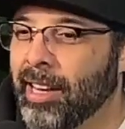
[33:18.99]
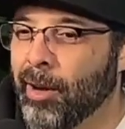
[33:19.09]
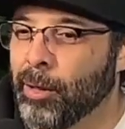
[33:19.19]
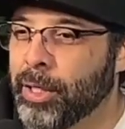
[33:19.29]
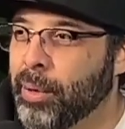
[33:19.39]

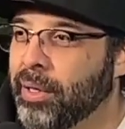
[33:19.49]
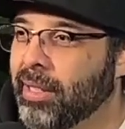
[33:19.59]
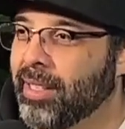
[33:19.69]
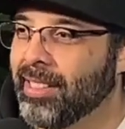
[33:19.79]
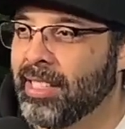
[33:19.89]
Arizona
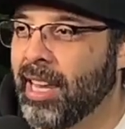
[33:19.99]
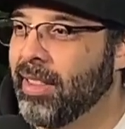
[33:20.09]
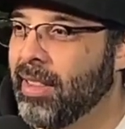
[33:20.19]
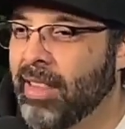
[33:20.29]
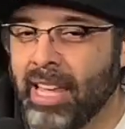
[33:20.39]
because
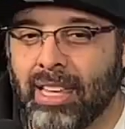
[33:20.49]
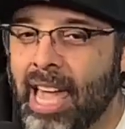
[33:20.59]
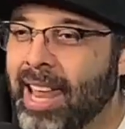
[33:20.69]
they get